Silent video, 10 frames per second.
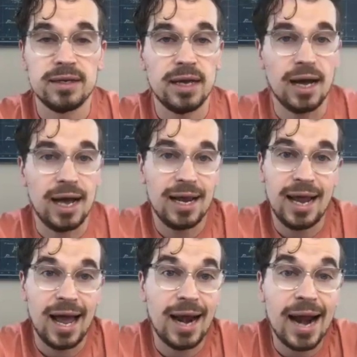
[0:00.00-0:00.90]
And
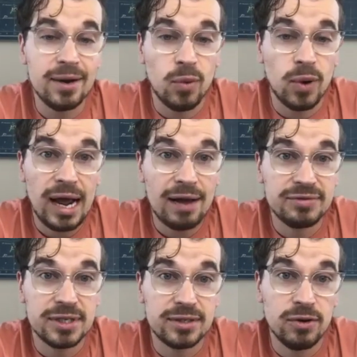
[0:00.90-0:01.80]
I didn't want to have
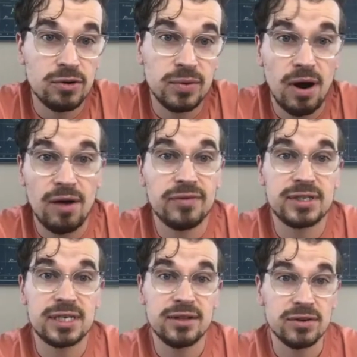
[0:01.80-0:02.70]
to go to an office
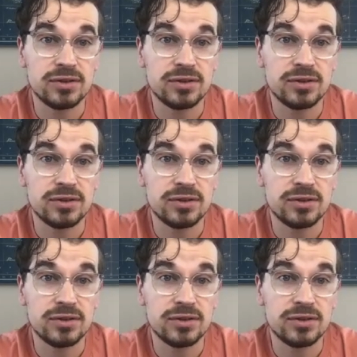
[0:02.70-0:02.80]
either.